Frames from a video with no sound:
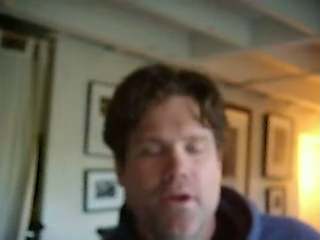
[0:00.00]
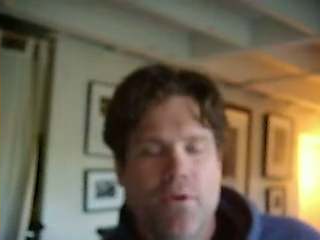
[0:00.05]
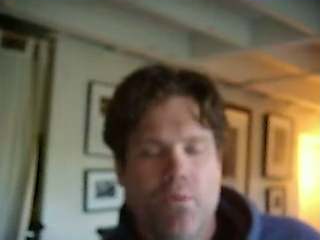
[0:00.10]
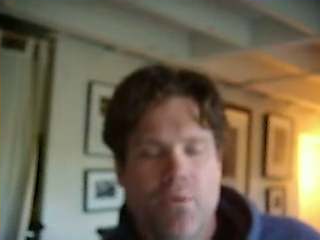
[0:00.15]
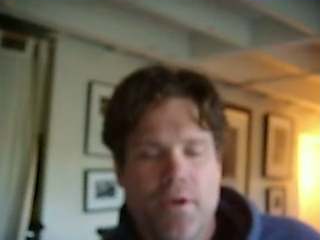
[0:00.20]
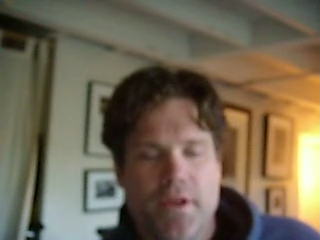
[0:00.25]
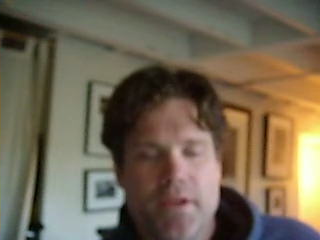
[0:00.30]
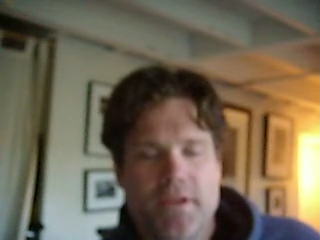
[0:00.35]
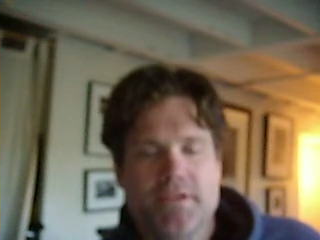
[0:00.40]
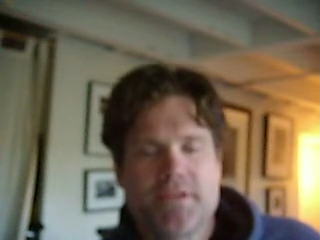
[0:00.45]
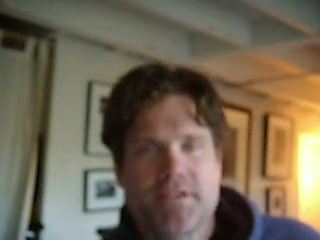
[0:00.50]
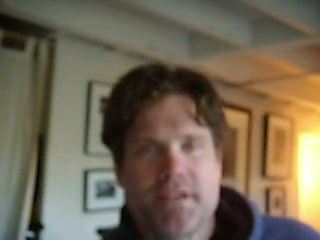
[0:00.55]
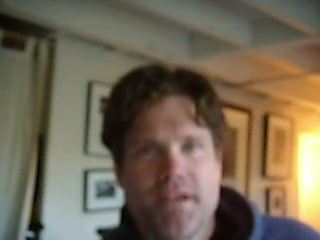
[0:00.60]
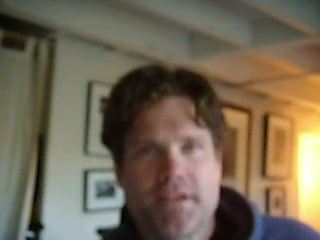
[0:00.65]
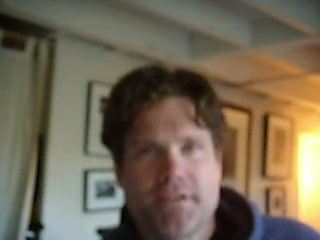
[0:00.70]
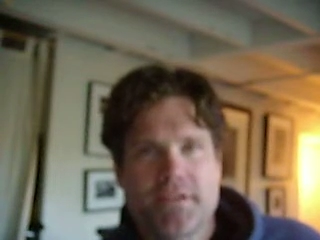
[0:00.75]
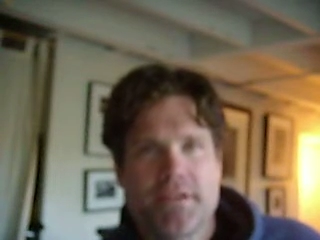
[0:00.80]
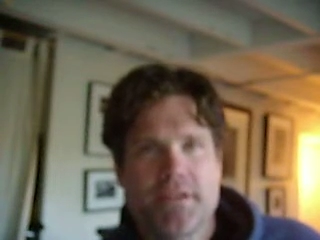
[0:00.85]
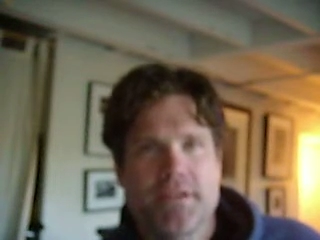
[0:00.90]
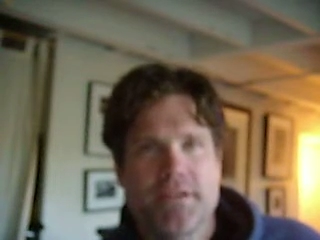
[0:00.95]
what he
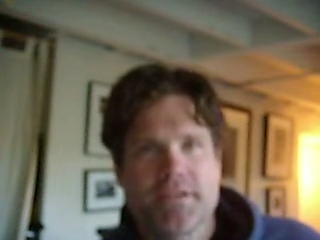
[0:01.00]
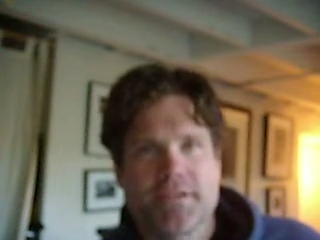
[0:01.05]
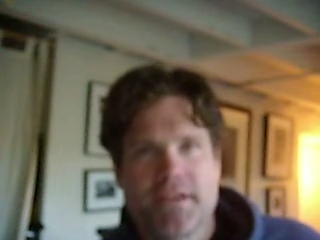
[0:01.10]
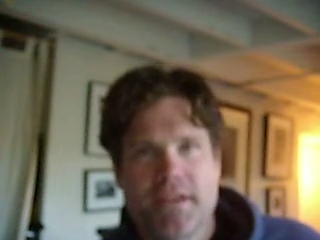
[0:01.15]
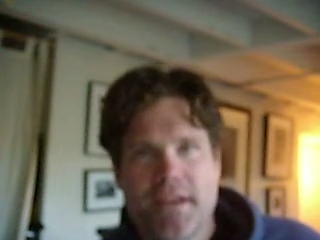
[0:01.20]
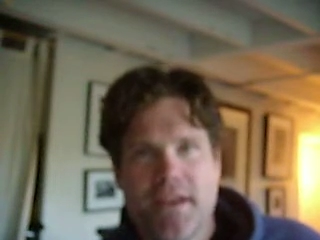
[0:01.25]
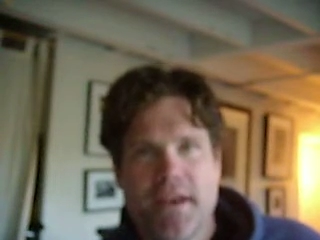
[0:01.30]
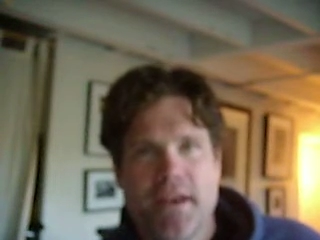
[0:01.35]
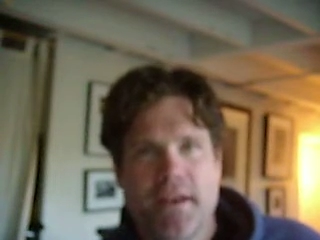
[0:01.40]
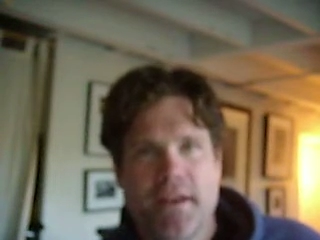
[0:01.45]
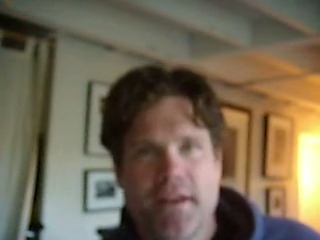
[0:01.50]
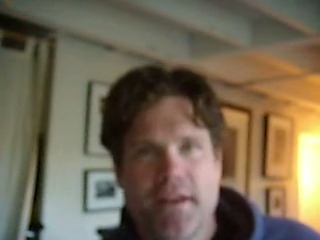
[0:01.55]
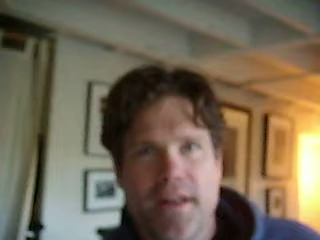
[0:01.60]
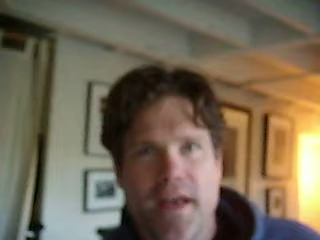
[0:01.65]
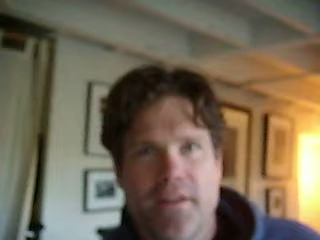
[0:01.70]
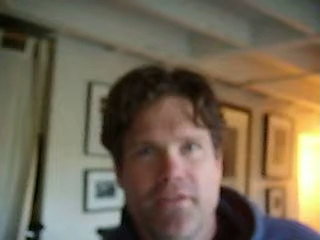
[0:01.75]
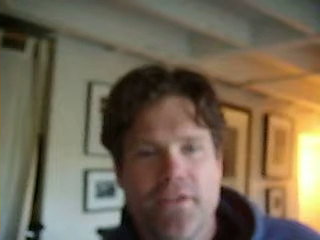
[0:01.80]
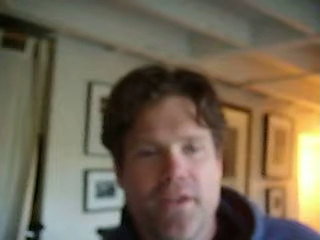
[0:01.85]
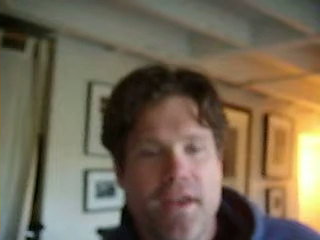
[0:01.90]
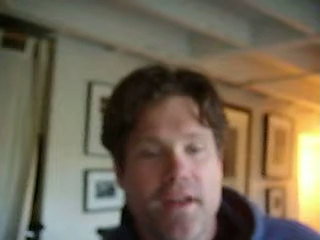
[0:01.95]
says to this kid
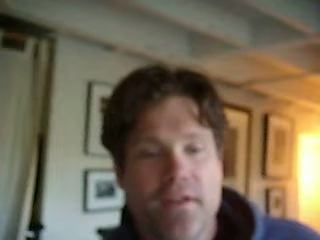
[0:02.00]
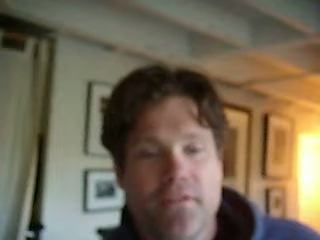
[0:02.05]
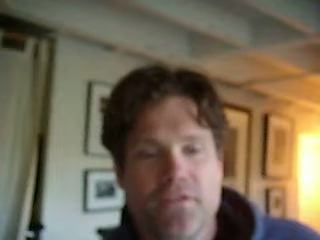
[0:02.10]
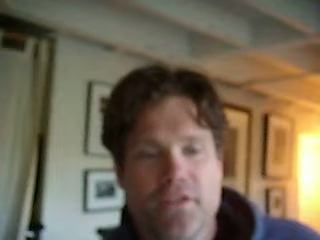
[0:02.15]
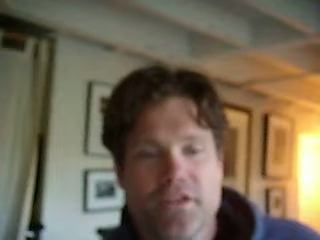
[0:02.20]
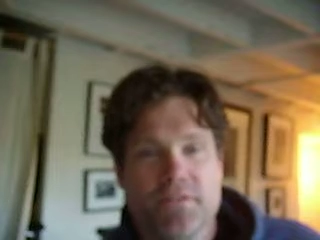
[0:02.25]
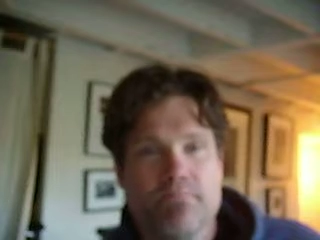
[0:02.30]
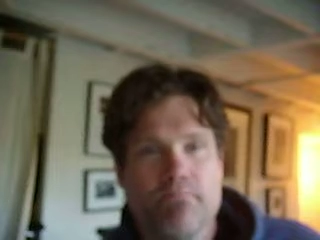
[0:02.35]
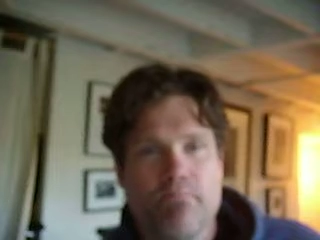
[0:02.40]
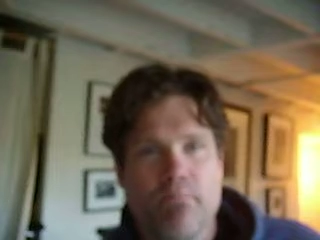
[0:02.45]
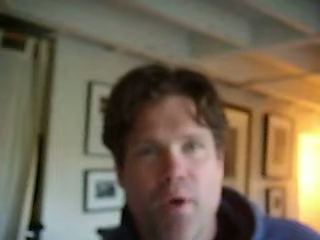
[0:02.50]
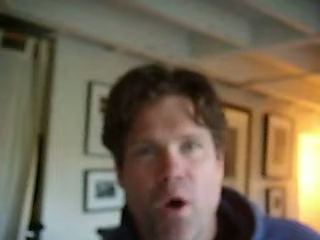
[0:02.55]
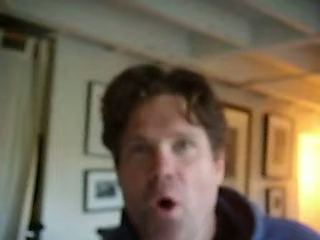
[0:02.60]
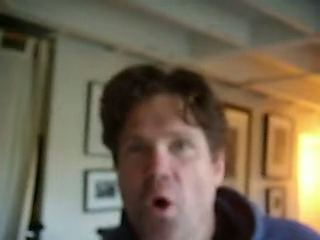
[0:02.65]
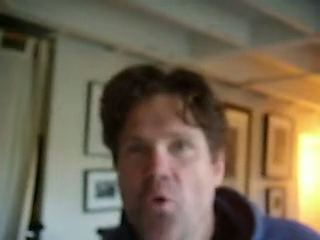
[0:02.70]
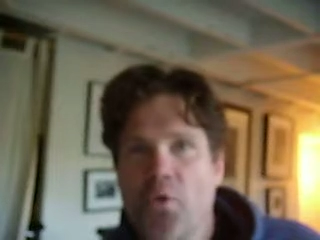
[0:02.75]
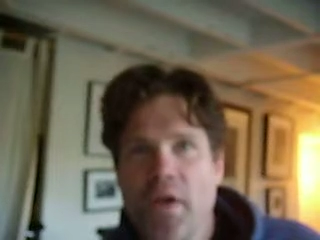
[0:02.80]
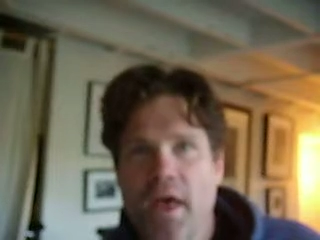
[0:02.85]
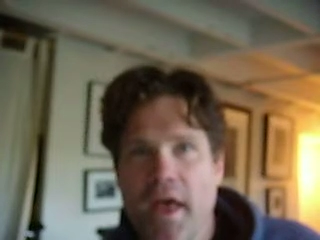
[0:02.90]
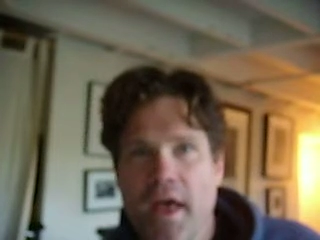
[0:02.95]
at the end of this
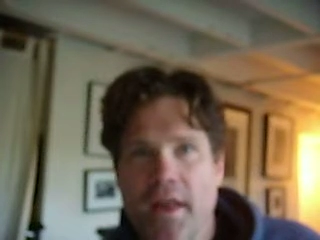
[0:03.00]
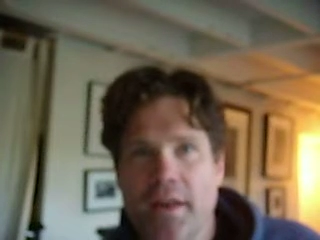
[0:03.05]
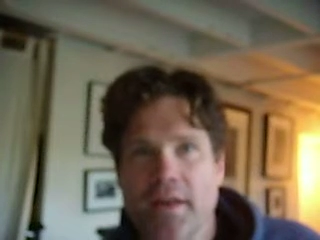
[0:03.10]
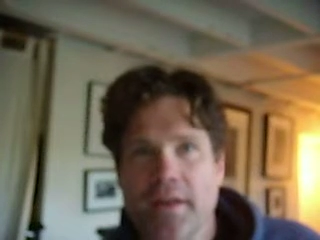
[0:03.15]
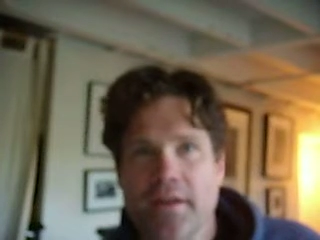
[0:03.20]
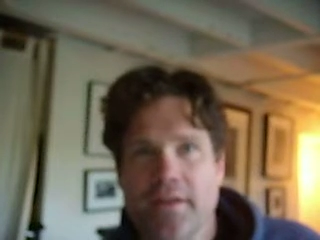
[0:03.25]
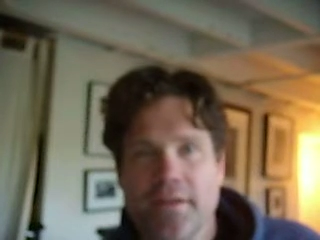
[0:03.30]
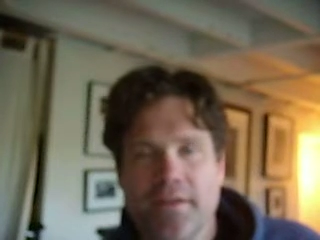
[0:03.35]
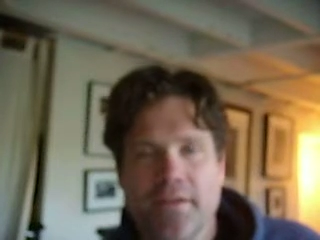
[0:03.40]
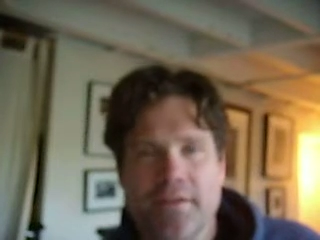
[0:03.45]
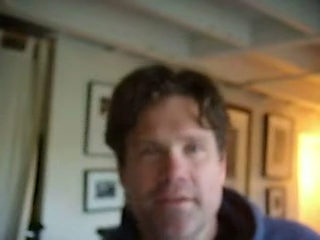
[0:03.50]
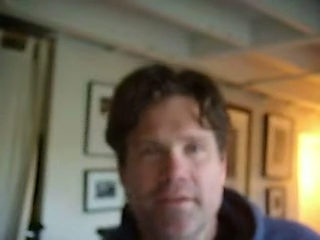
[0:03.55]
boneheaded